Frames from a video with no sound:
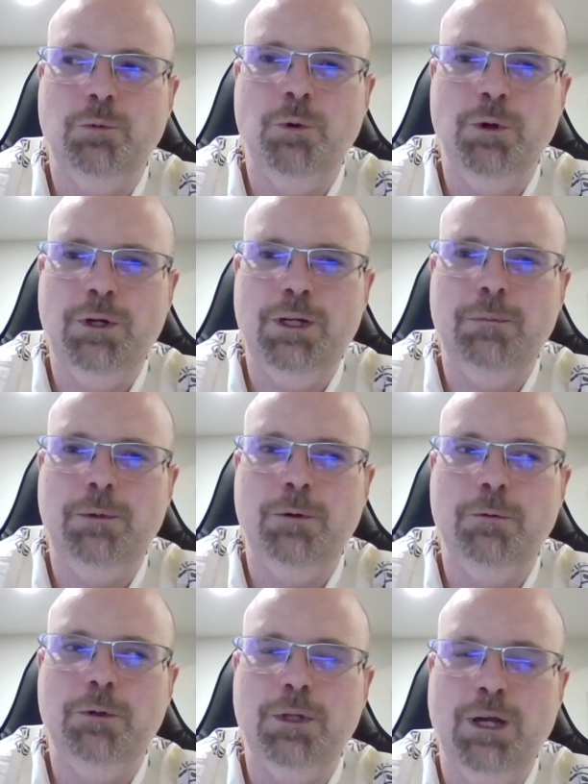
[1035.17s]
worried
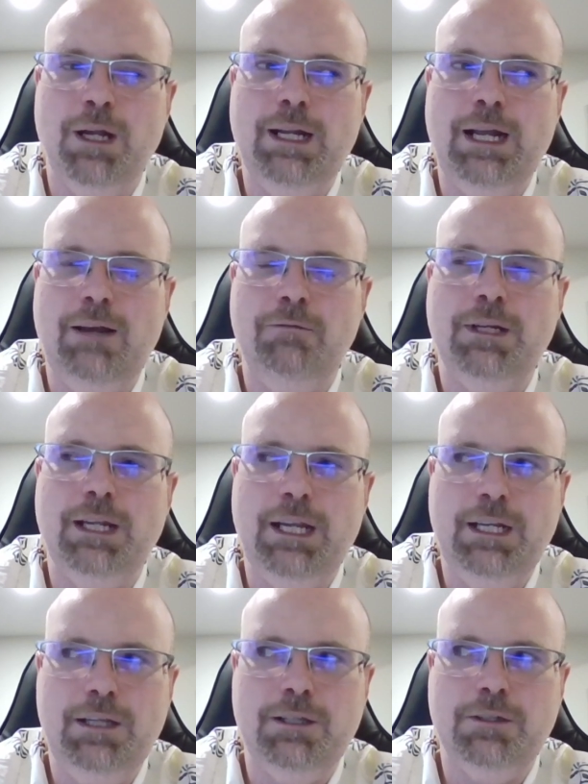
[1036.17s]
about not having
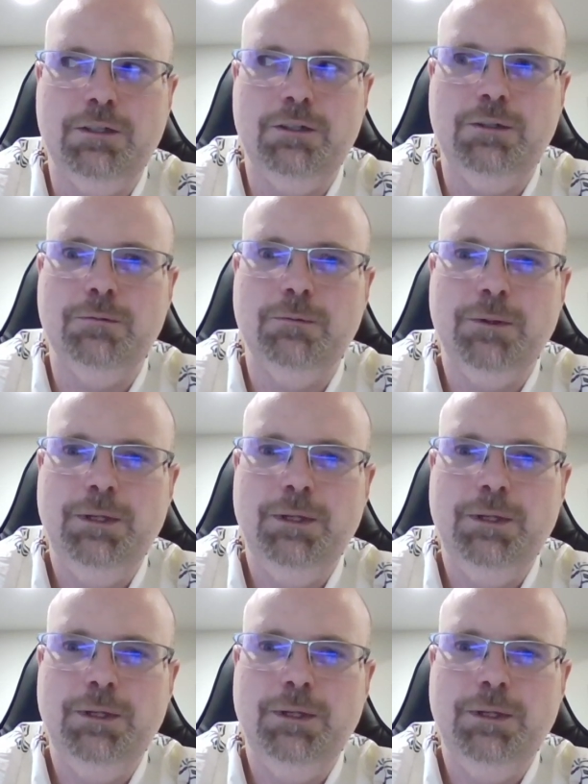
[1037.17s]
anything to do,